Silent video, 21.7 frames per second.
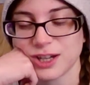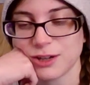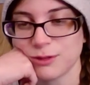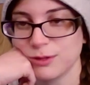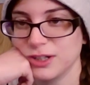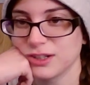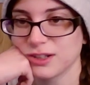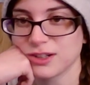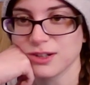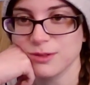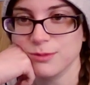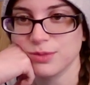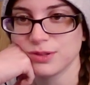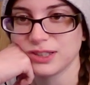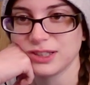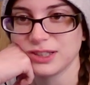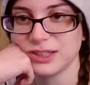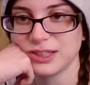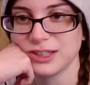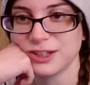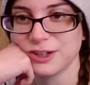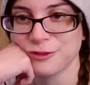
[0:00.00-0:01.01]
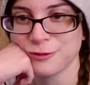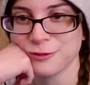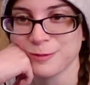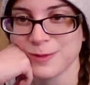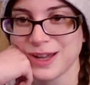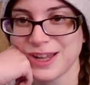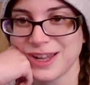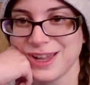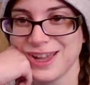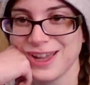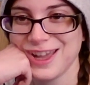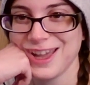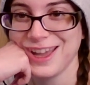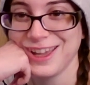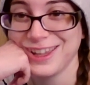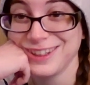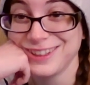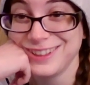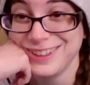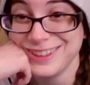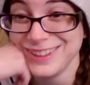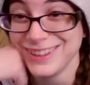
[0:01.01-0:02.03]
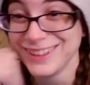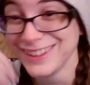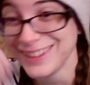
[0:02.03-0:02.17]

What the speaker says: That went completely over my head.